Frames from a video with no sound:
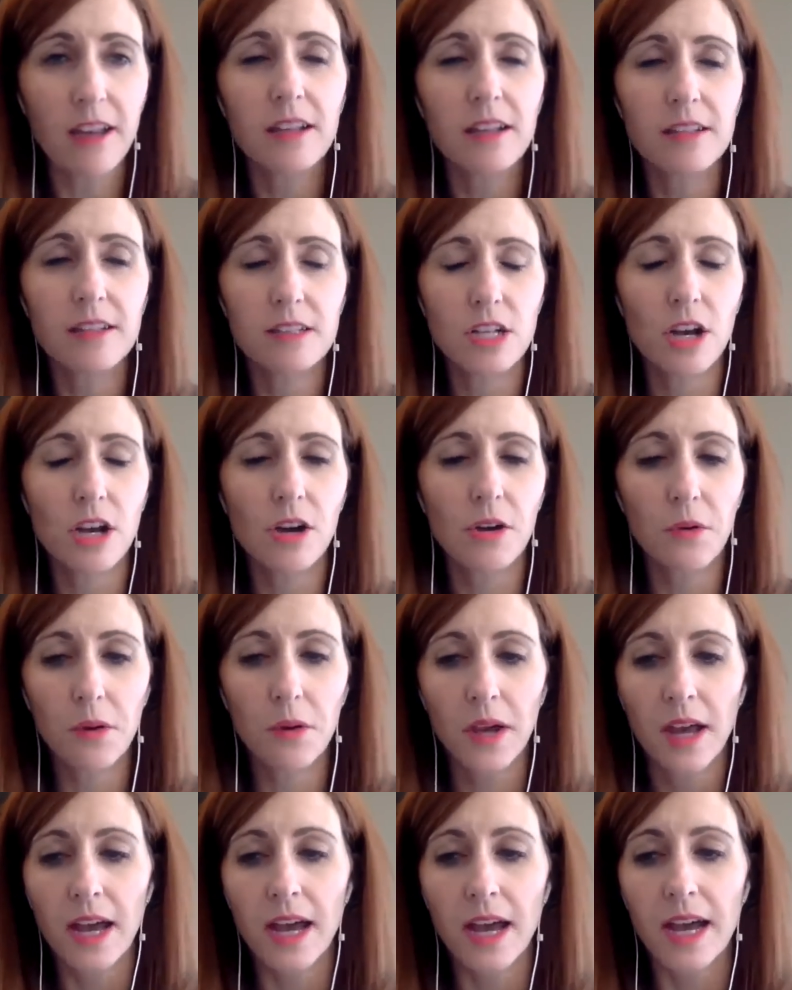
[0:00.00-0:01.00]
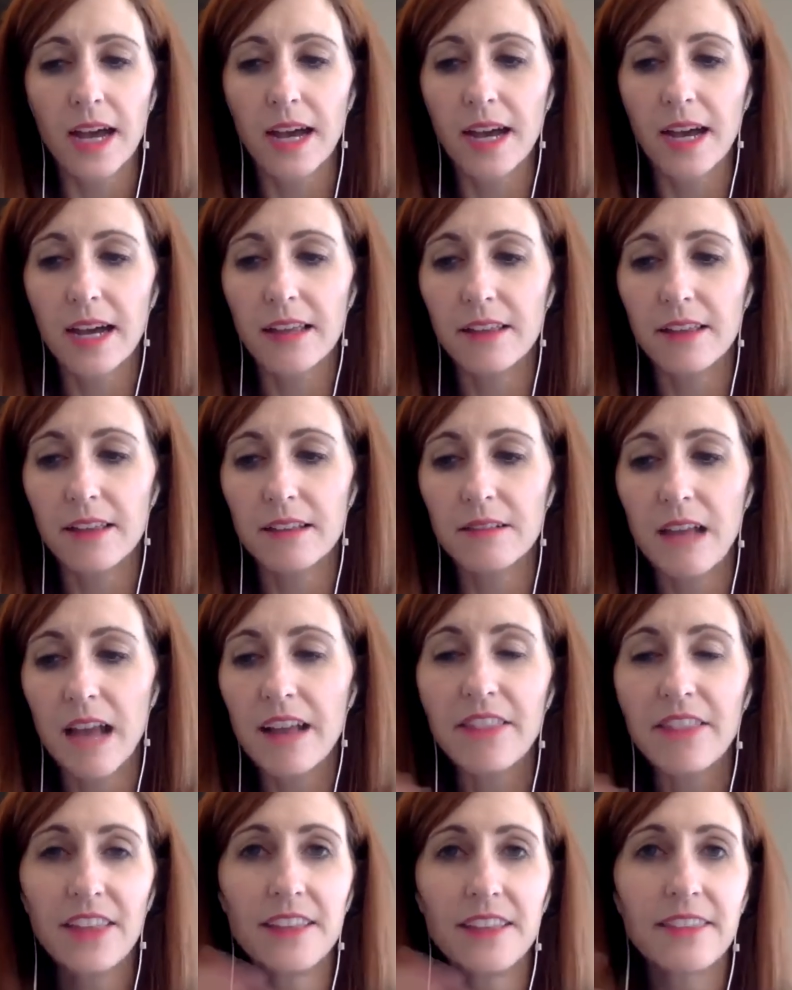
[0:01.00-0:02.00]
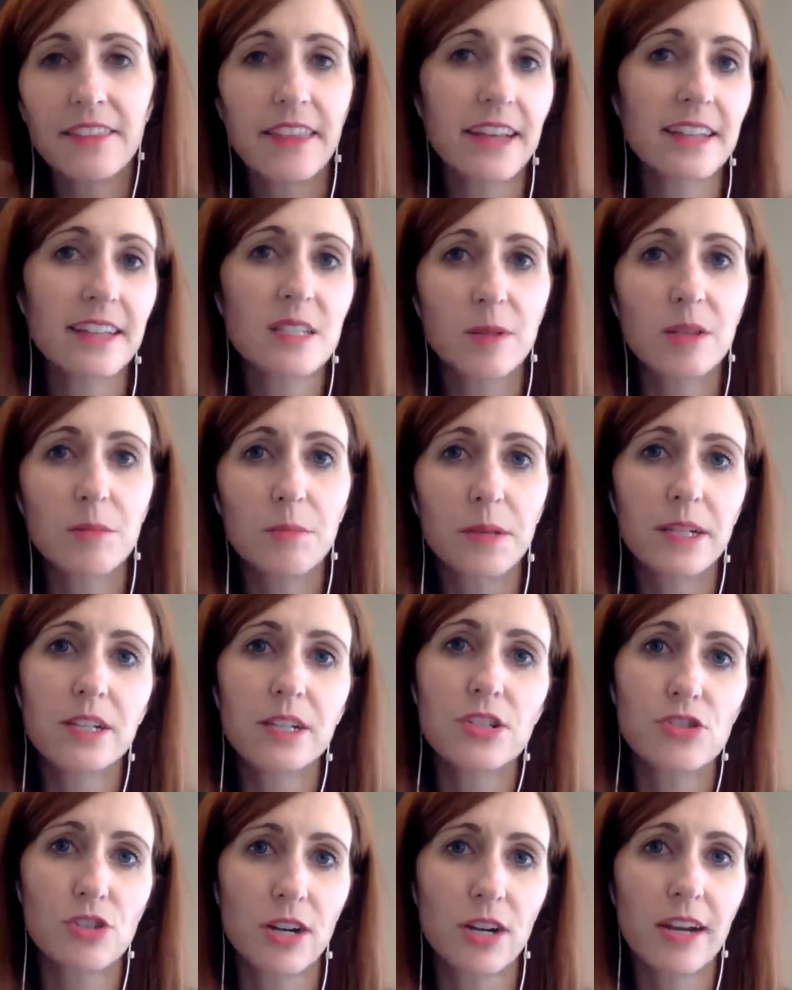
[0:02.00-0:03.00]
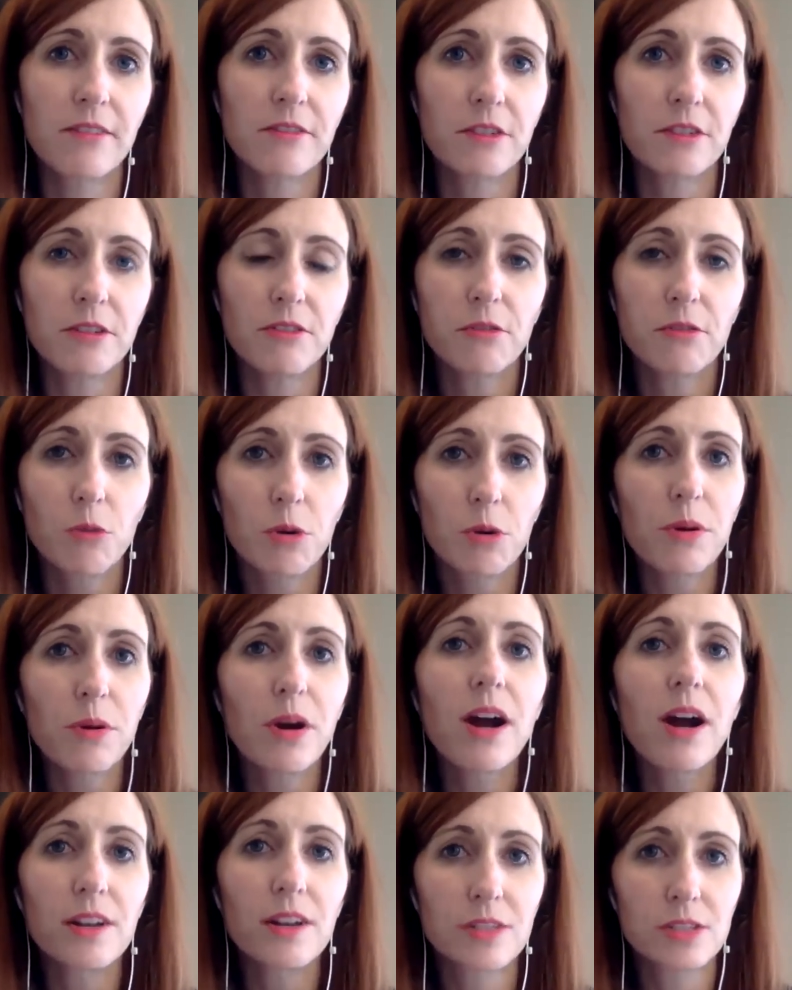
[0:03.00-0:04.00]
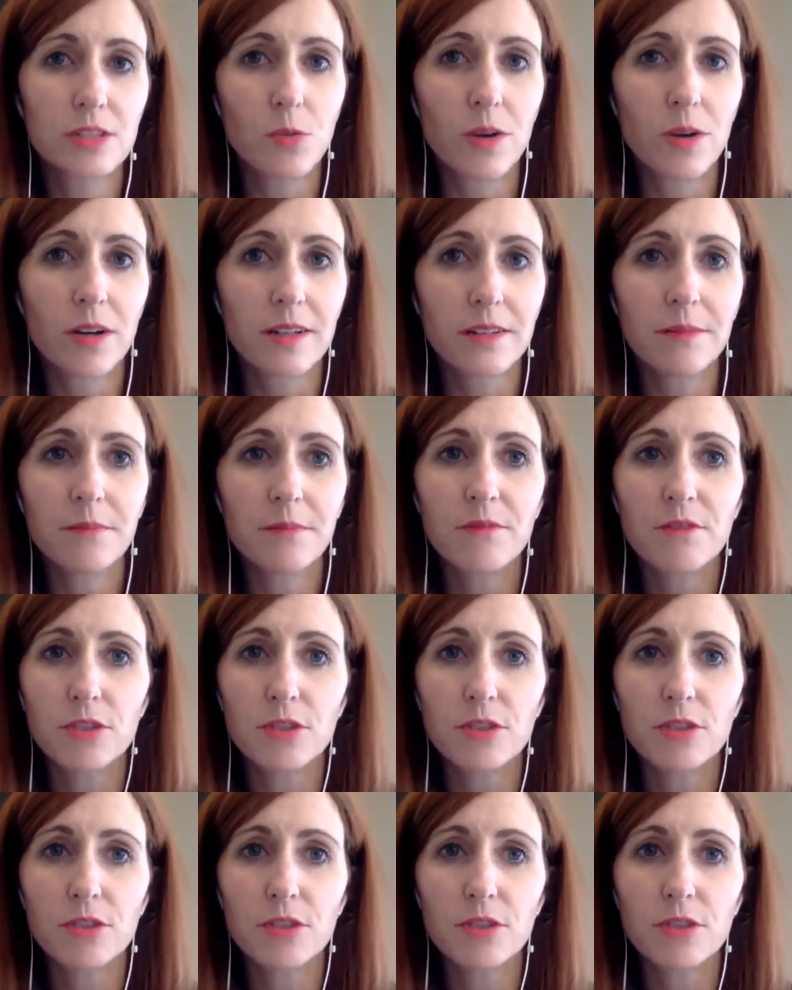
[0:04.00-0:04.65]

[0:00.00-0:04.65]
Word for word: And so I think that's been the biggest driver for product one,